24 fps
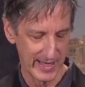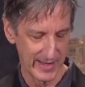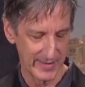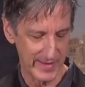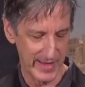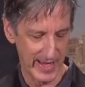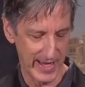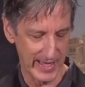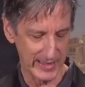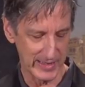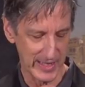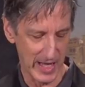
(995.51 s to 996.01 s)

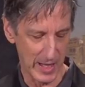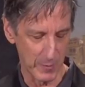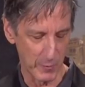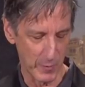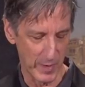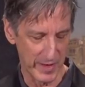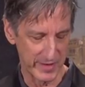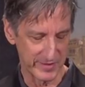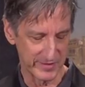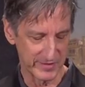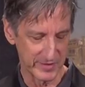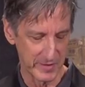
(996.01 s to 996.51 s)
The headline
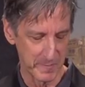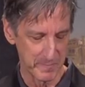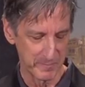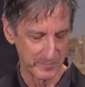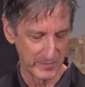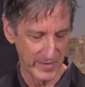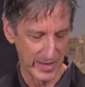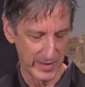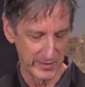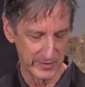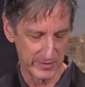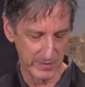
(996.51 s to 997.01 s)
was,
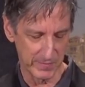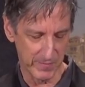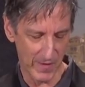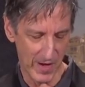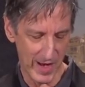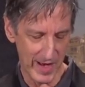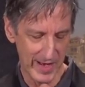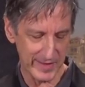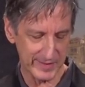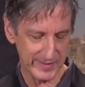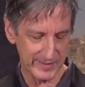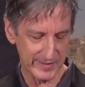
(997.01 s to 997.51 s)

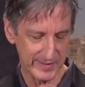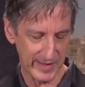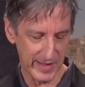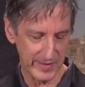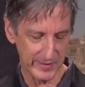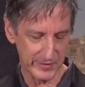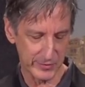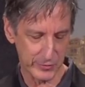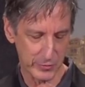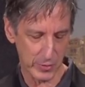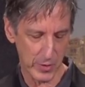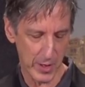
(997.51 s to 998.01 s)
DeVos
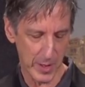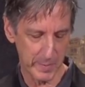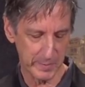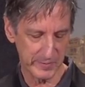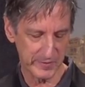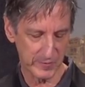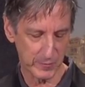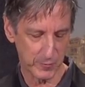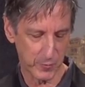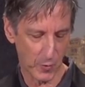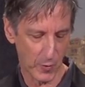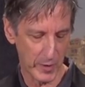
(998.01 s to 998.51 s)
says
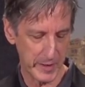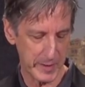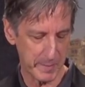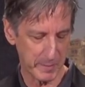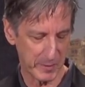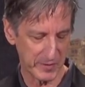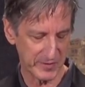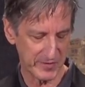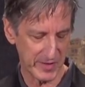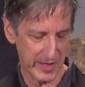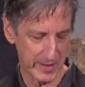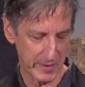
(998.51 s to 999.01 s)
Trump's
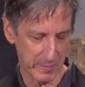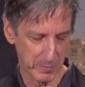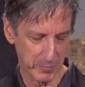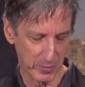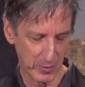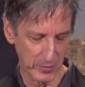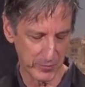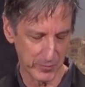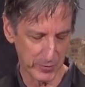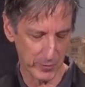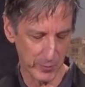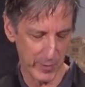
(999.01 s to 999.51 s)
40%
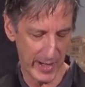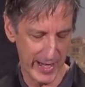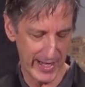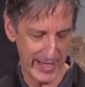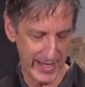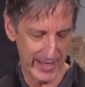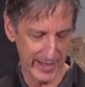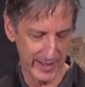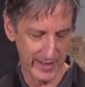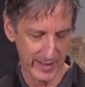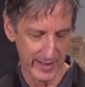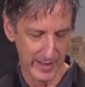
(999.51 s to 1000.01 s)
approval
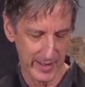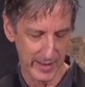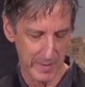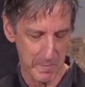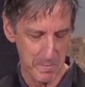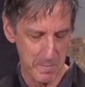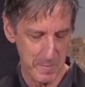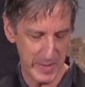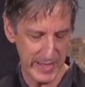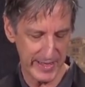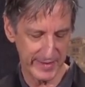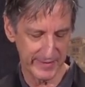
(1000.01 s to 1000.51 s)
rating
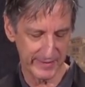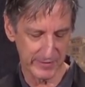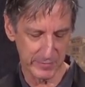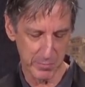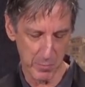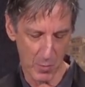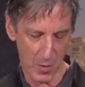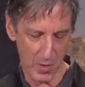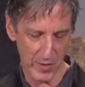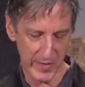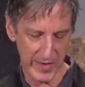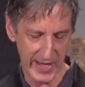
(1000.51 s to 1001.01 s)
means
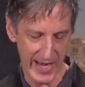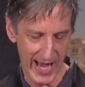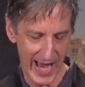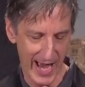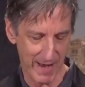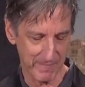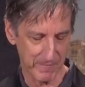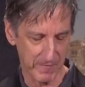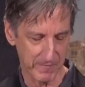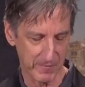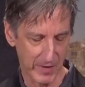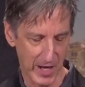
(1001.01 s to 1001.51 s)
more than
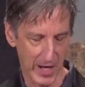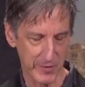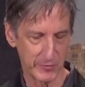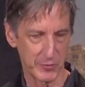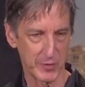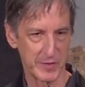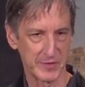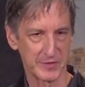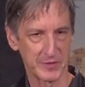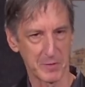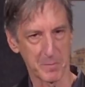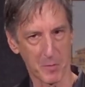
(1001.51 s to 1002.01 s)
half of
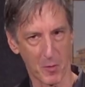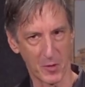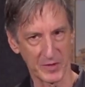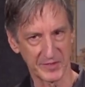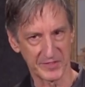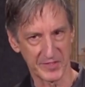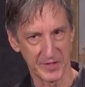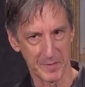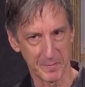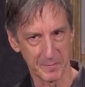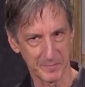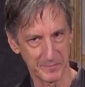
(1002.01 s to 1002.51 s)
country
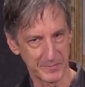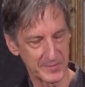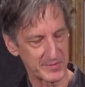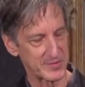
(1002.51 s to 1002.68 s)
supports him.